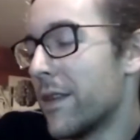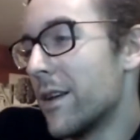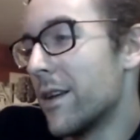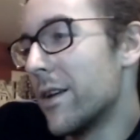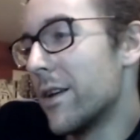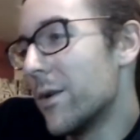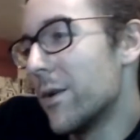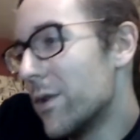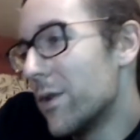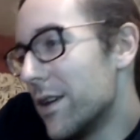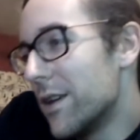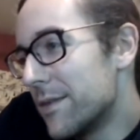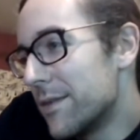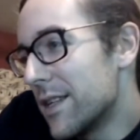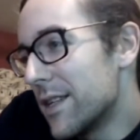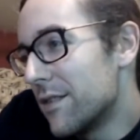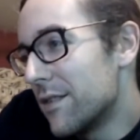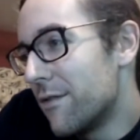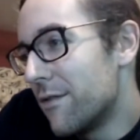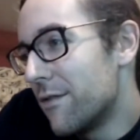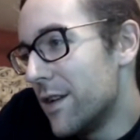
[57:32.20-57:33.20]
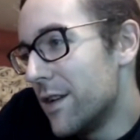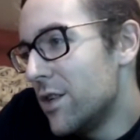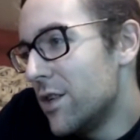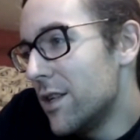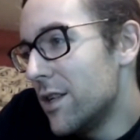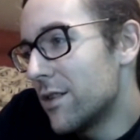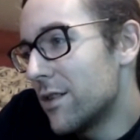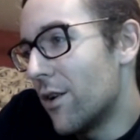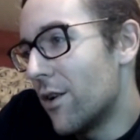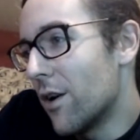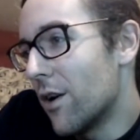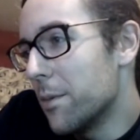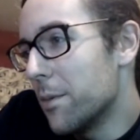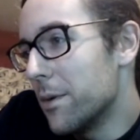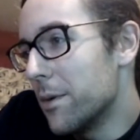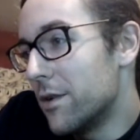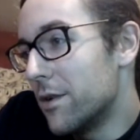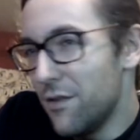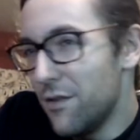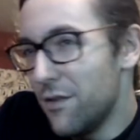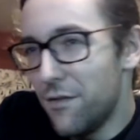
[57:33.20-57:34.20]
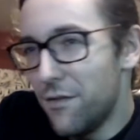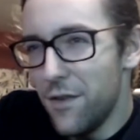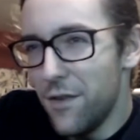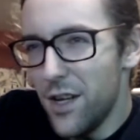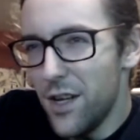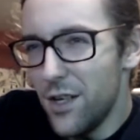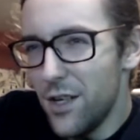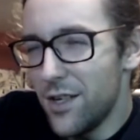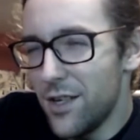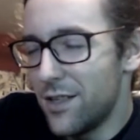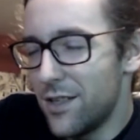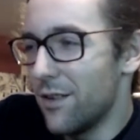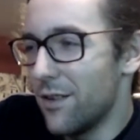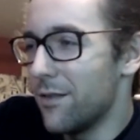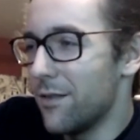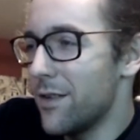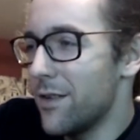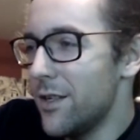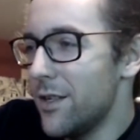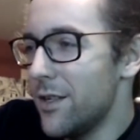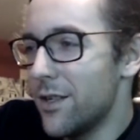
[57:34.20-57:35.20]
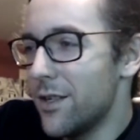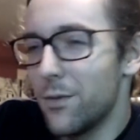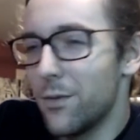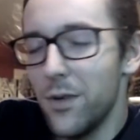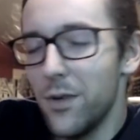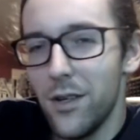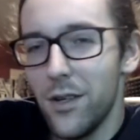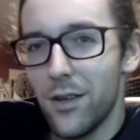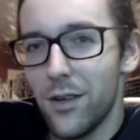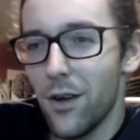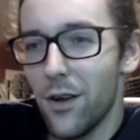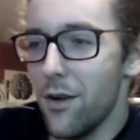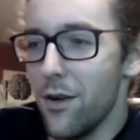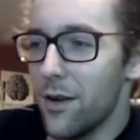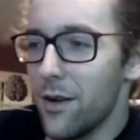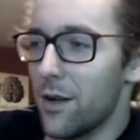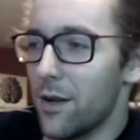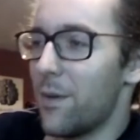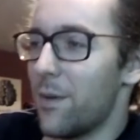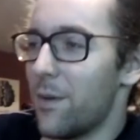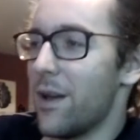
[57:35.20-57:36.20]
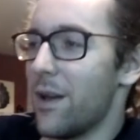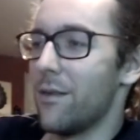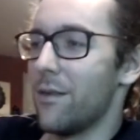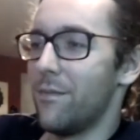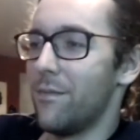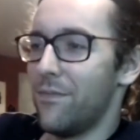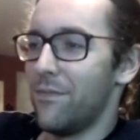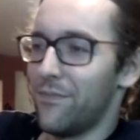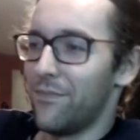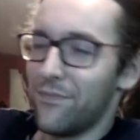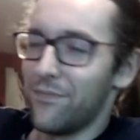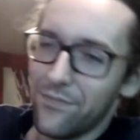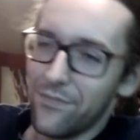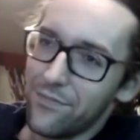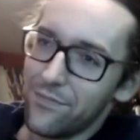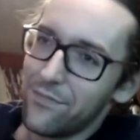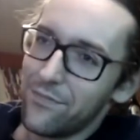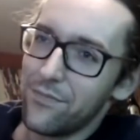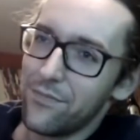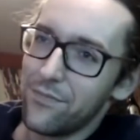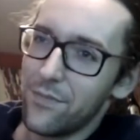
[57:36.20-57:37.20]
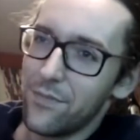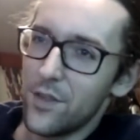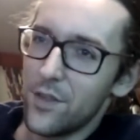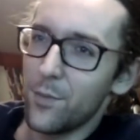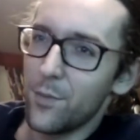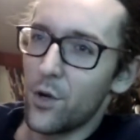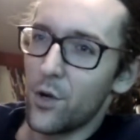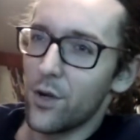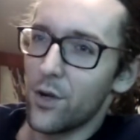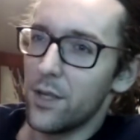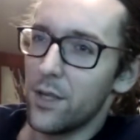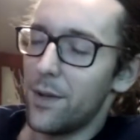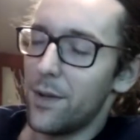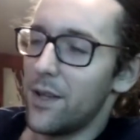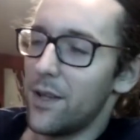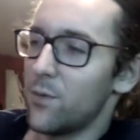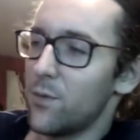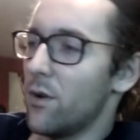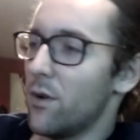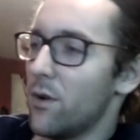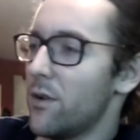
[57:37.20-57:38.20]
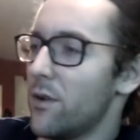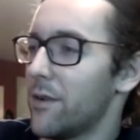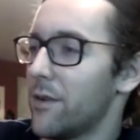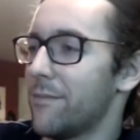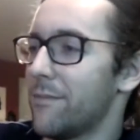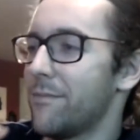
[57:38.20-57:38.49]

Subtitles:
William says Fiji is garbage. Dude, Fiji's delicious. What are you talking about? Some crisp ass water.